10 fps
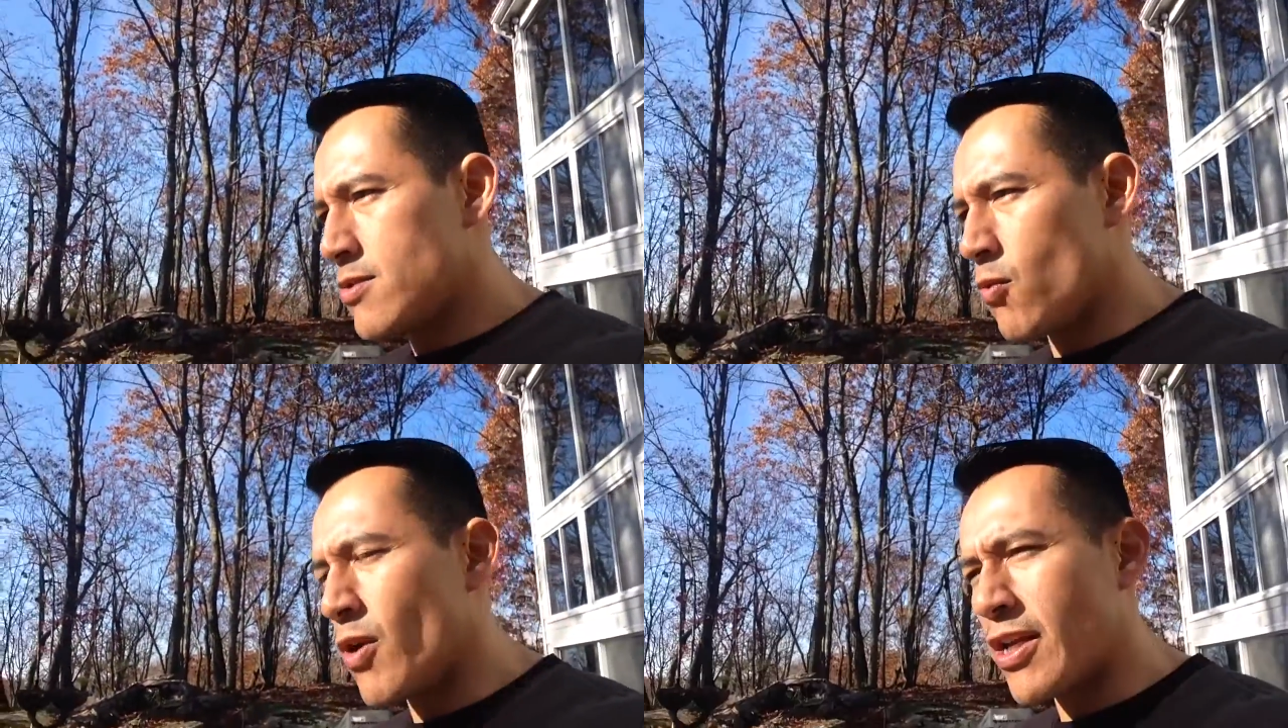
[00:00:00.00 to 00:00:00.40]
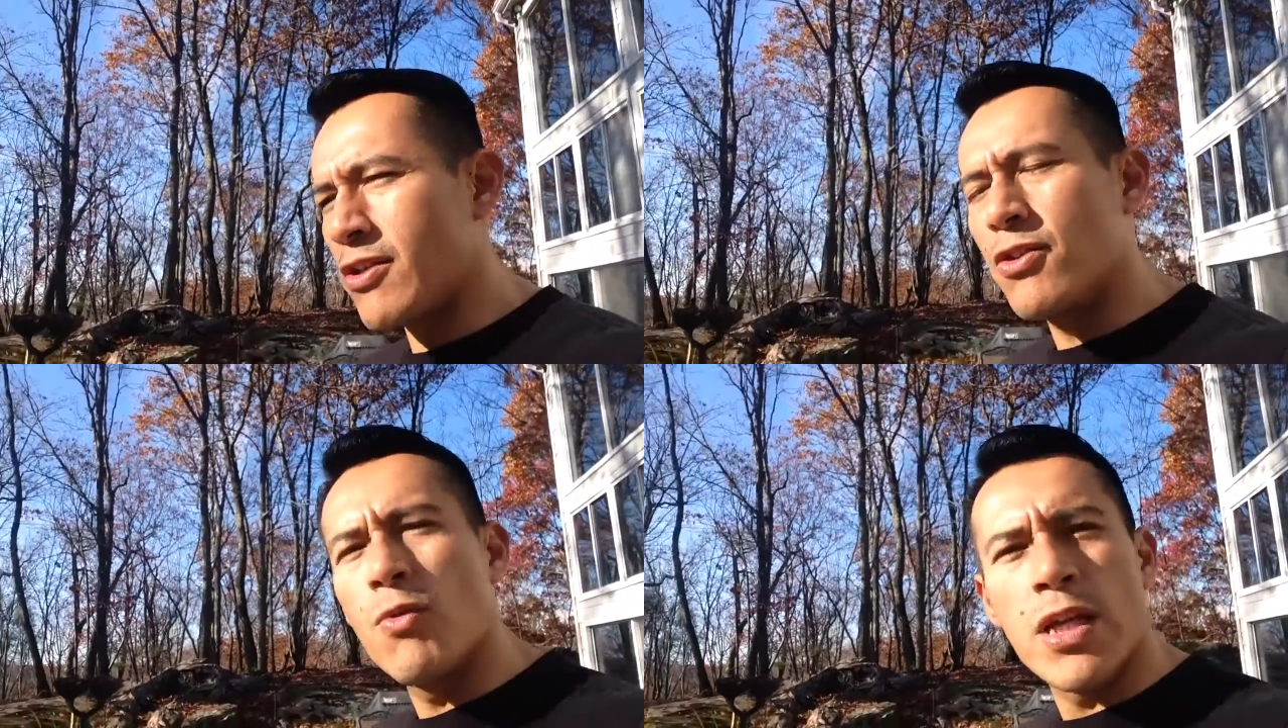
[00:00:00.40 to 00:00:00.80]
So what are
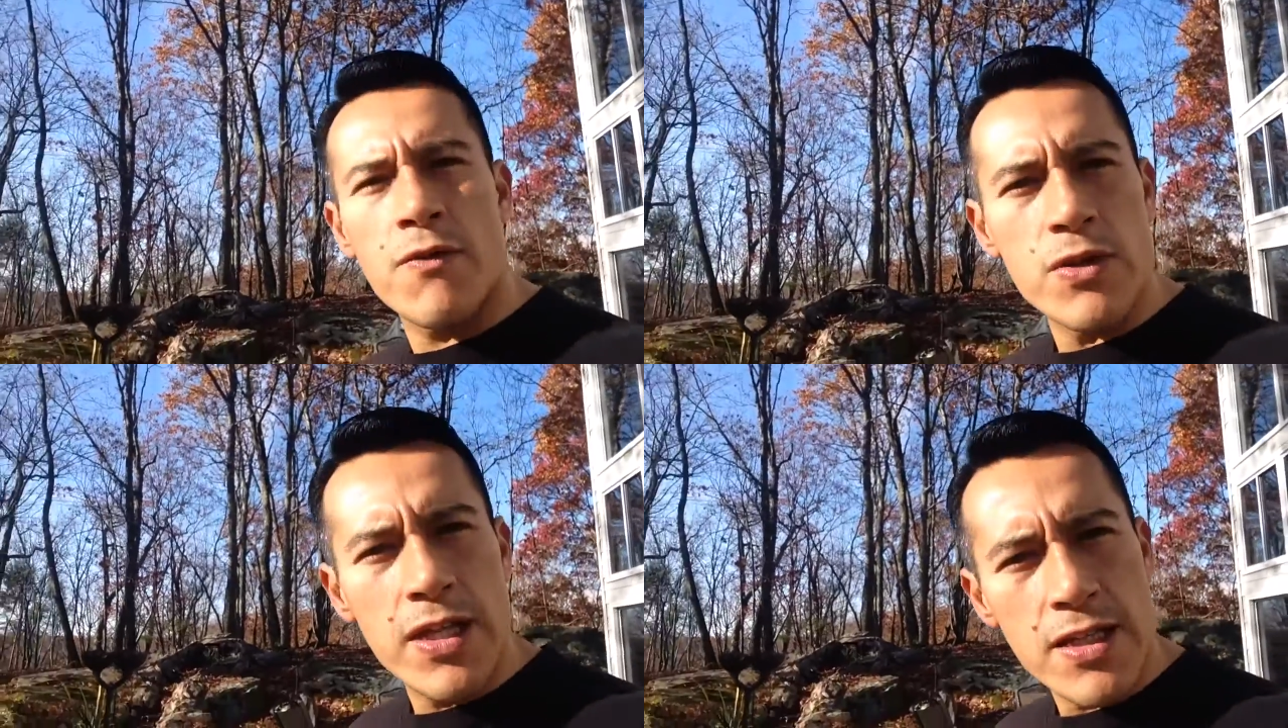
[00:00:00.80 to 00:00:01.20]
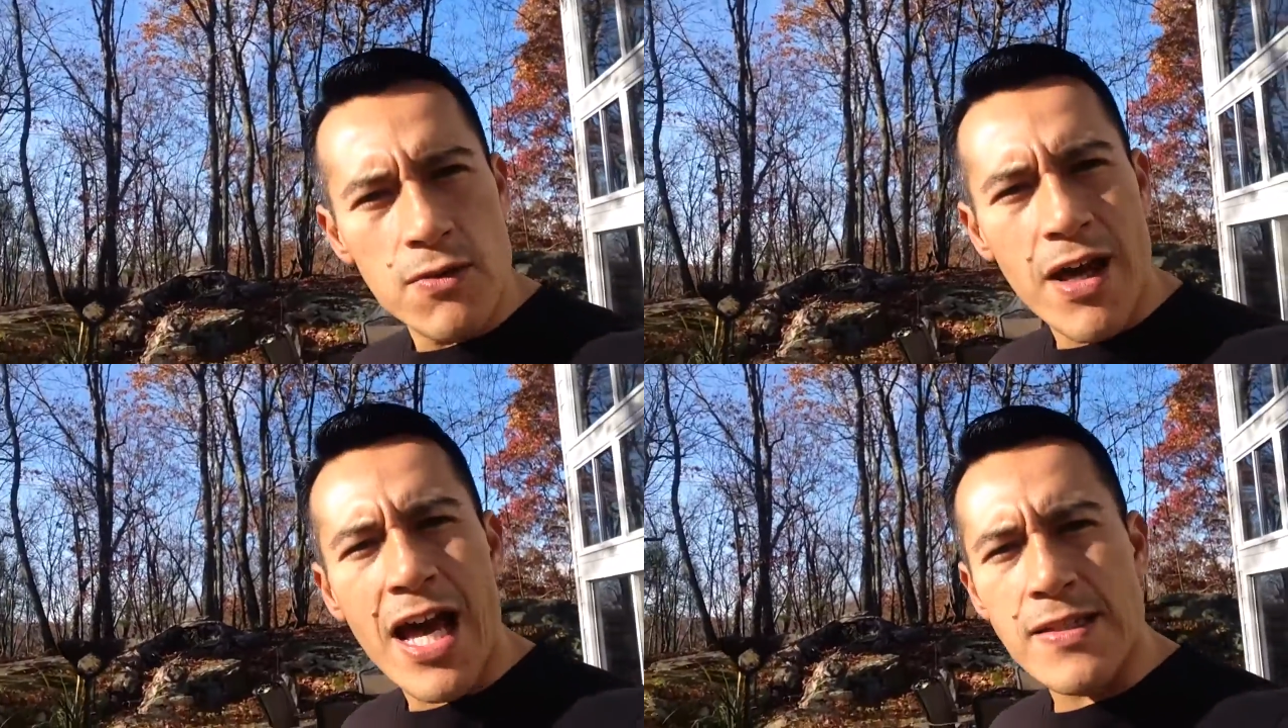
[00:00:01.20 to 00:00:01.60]
you doing every day
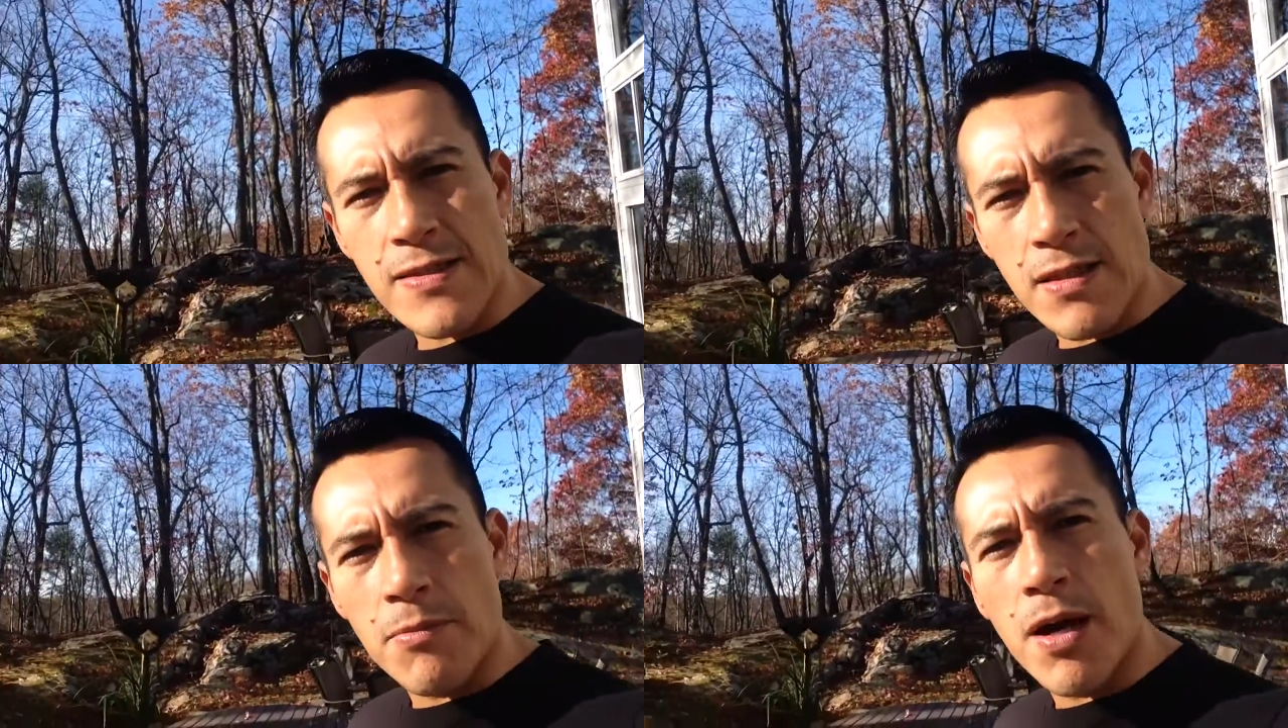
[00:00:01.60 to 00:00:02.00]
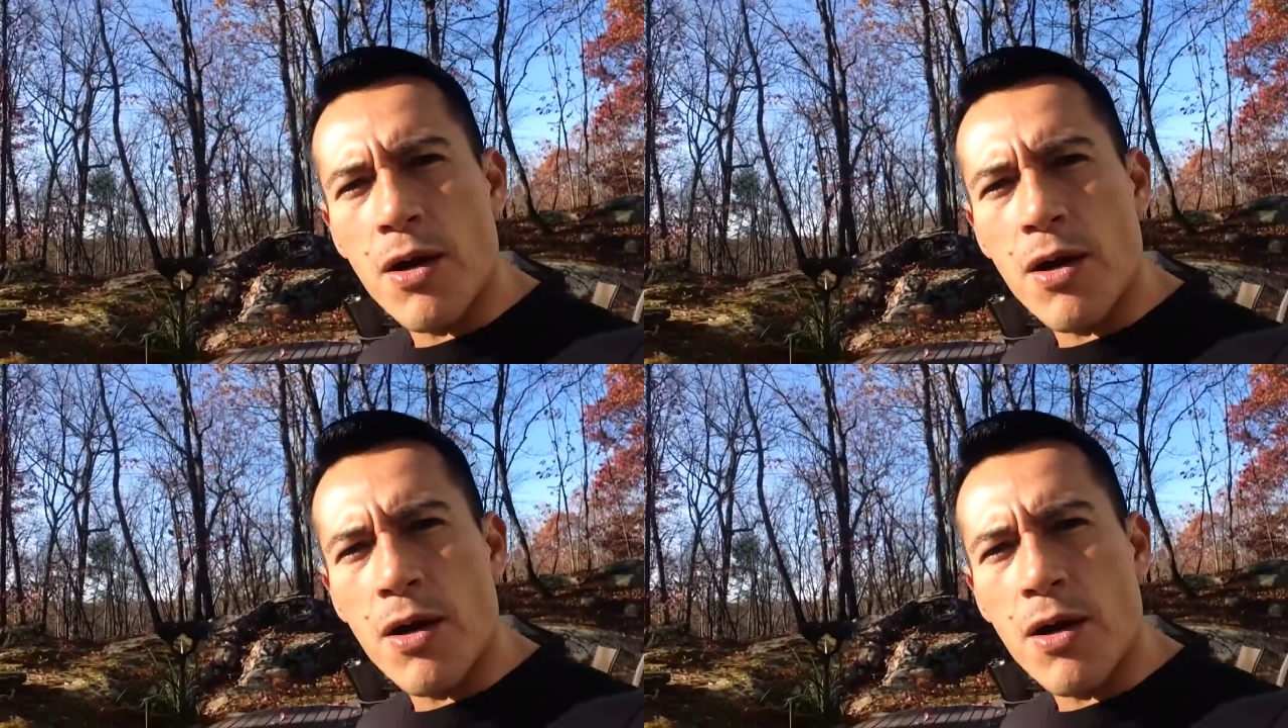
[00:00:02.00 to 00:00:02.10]
to access that